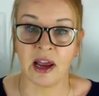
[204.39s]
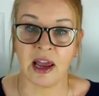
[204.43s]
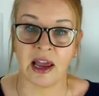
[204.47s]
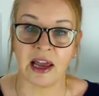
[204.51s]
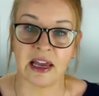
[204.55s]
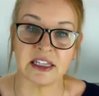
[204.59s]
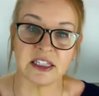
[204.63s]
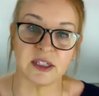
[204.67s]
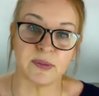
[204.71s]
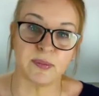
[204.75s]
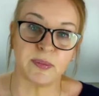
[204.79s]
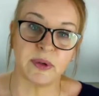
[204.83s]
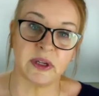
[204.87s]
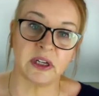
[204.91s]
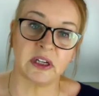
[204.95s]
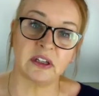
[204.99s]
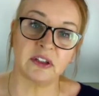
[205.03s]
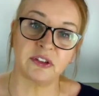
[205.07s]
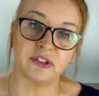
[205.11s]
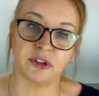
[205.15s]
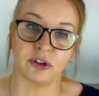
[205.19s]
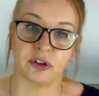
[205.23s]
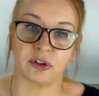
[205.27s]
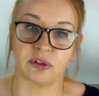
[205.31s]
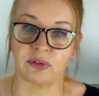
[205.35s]
has
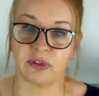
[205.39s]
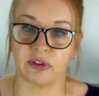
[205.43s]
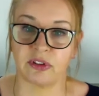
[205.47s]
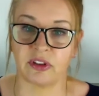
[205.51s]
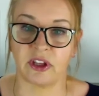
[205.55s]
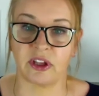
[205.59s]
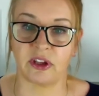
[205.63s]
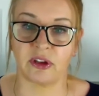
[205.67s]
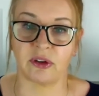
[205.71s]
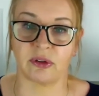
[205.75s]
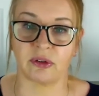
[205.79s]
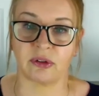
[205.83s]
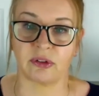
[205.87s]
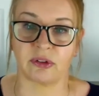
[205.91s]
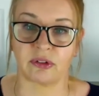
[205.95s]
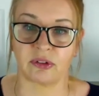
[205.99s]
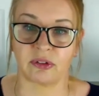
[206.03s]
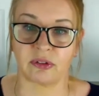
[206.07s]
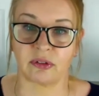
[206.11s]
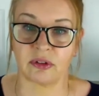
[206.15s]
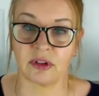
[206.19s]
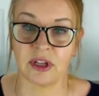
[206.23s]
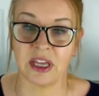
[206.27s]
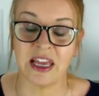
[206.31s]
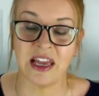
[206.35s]
built over the
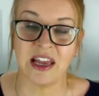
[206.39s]
years,